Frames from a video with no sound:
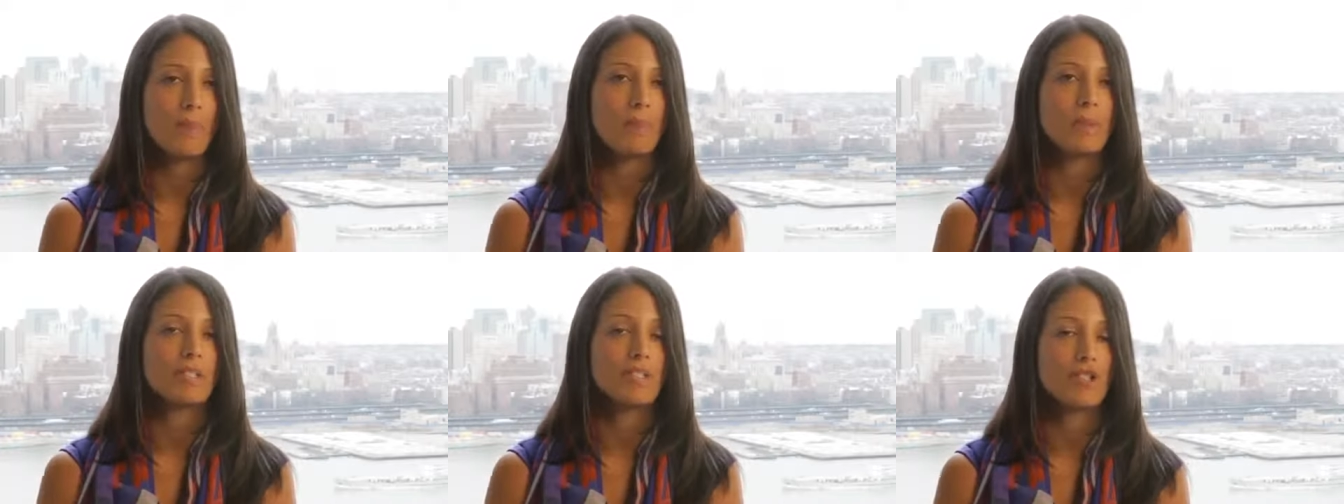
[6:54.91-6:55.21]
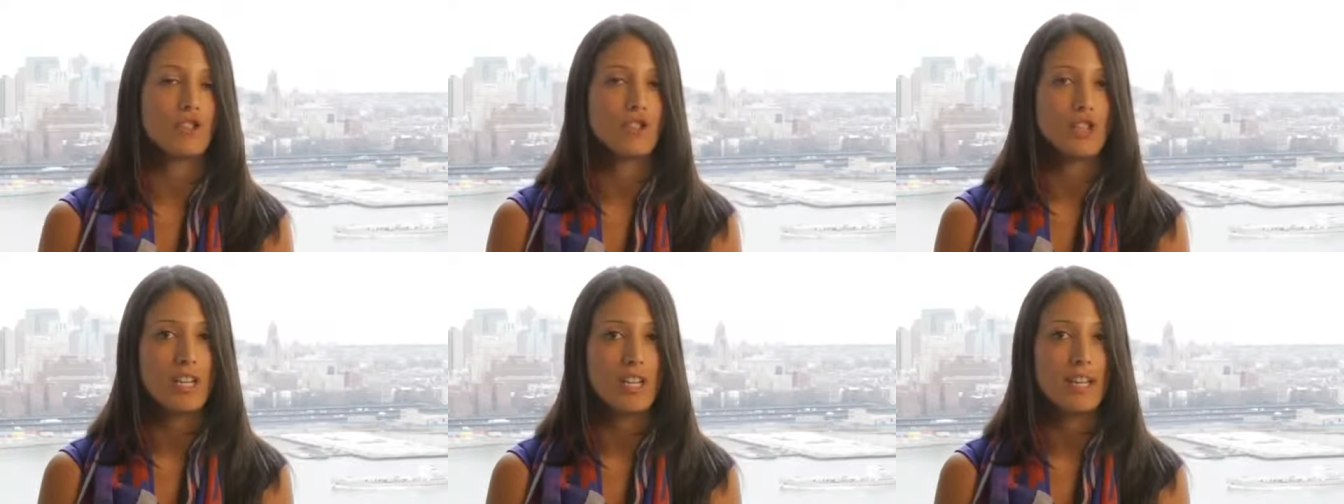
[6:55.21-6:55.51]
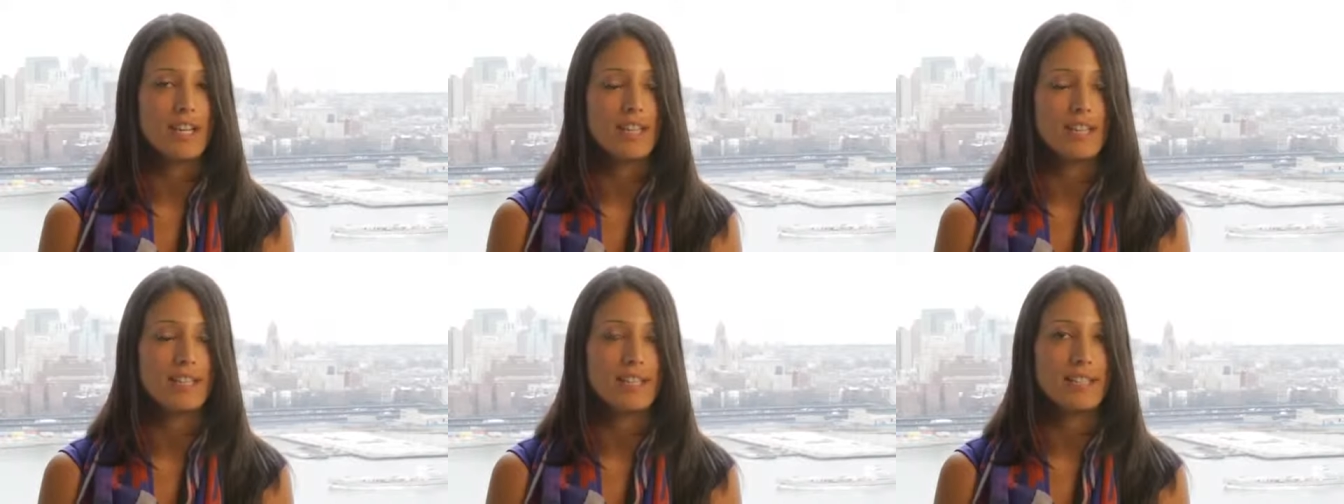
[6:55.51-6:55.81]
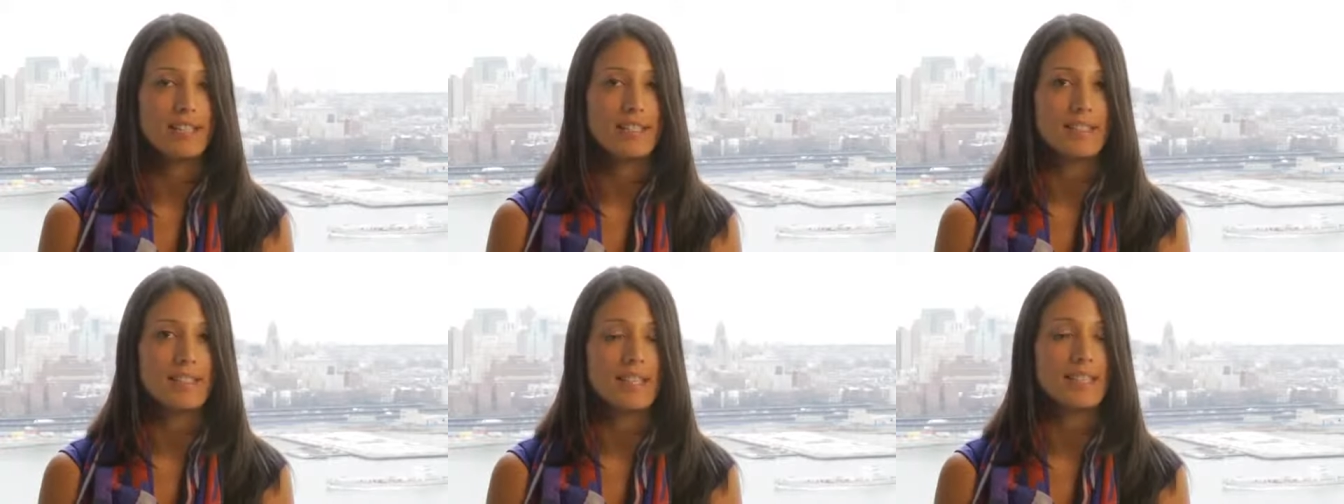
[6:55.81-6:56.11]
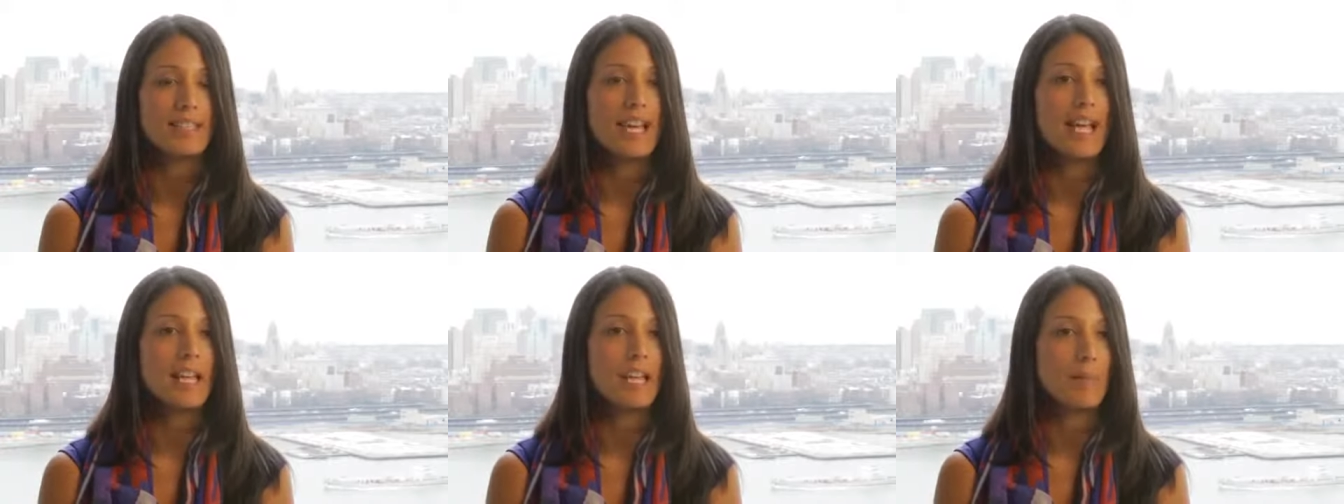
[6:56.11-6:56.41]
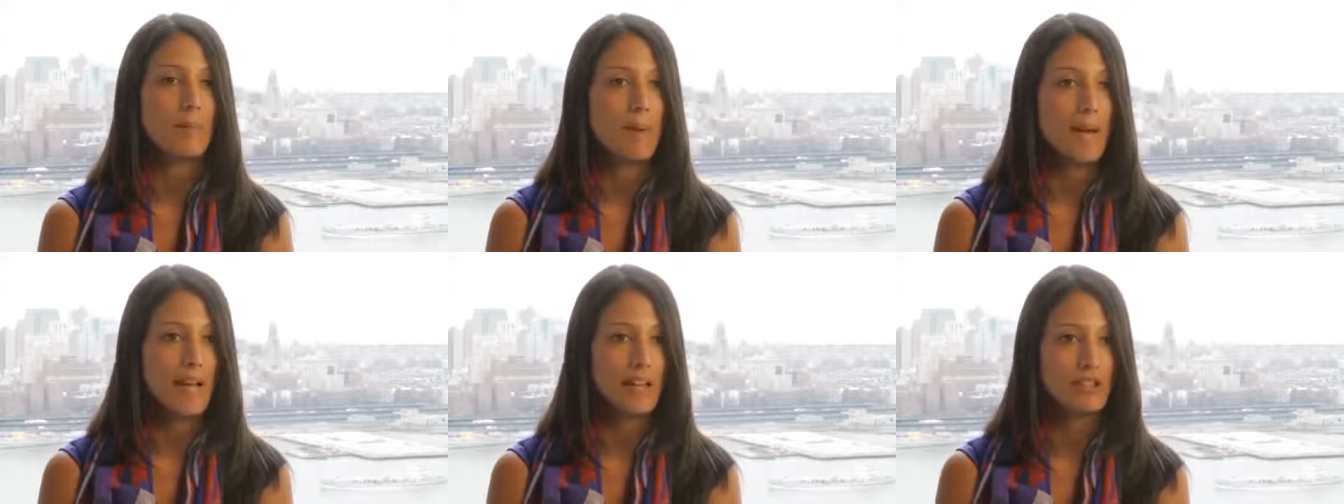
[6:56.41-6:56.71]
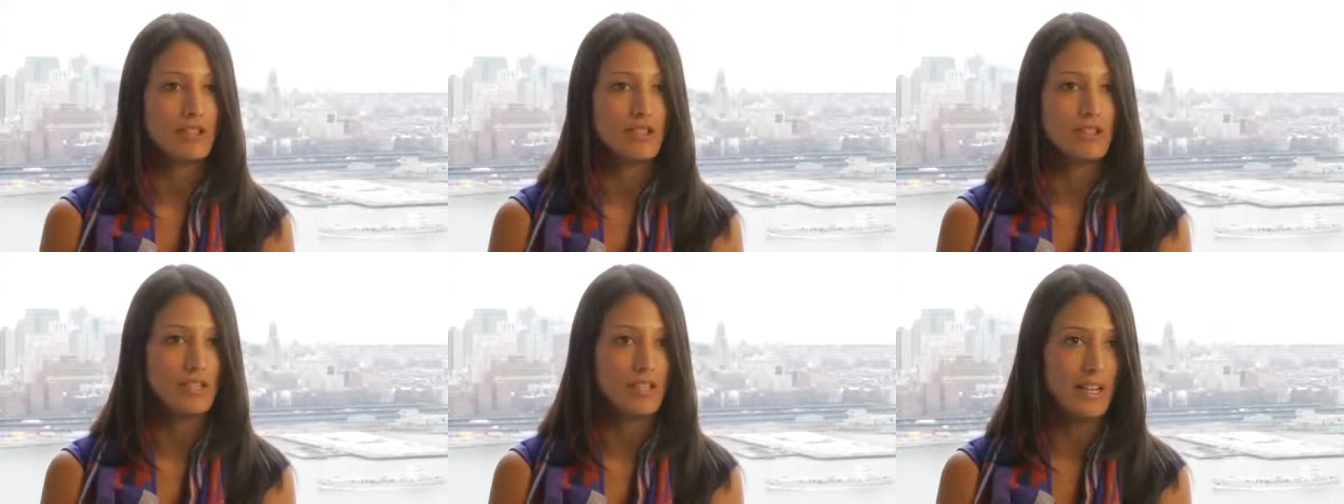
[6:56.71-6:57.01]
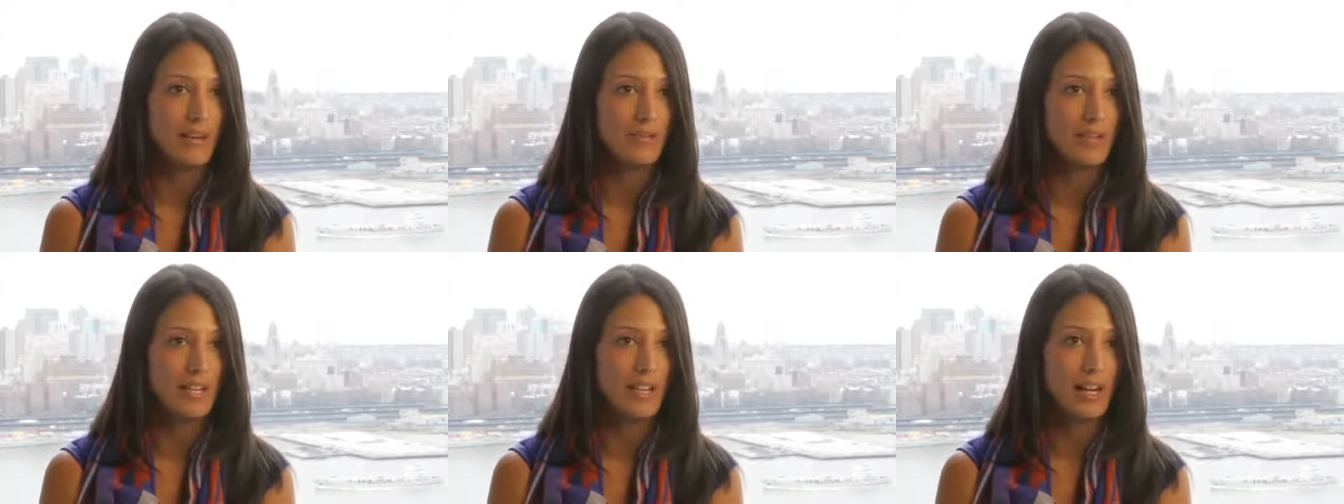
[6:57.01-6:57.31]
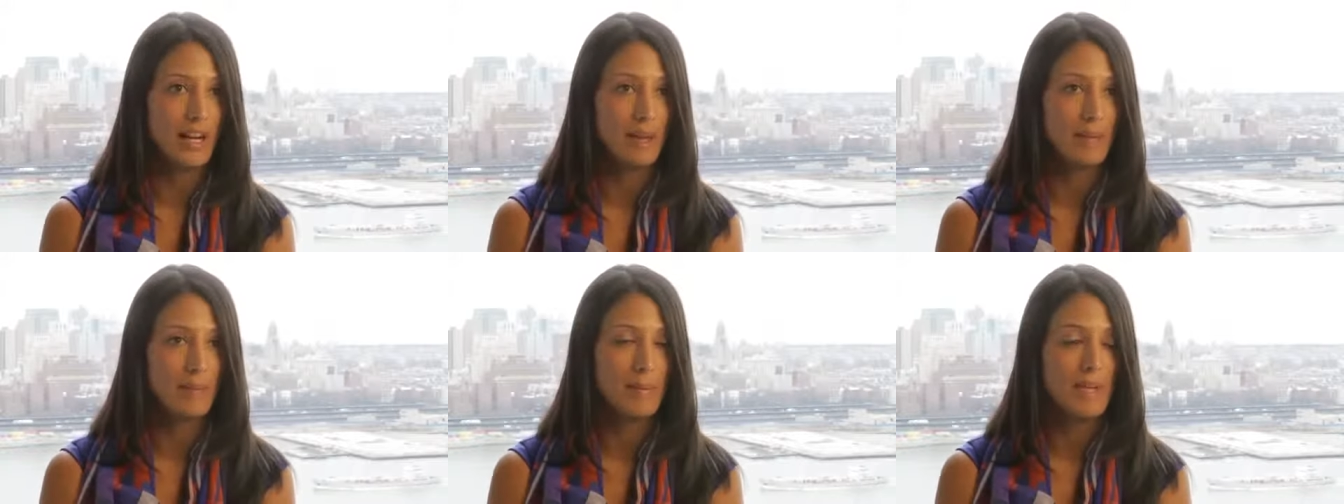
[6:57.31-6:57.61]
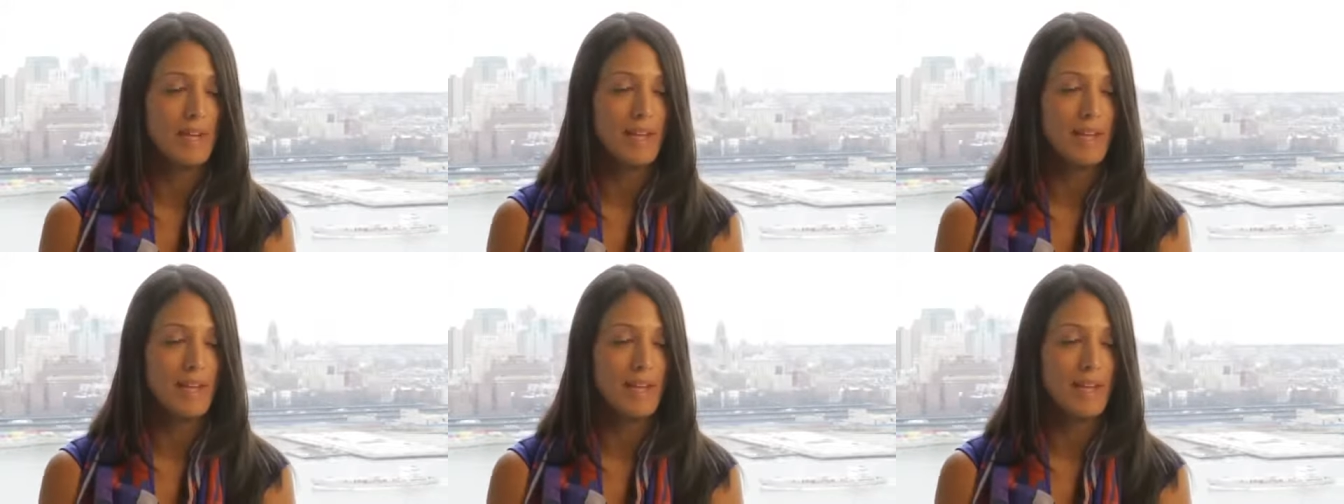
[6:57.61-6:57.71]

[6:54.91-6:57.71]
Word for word: positioning is Italian passion in every cup.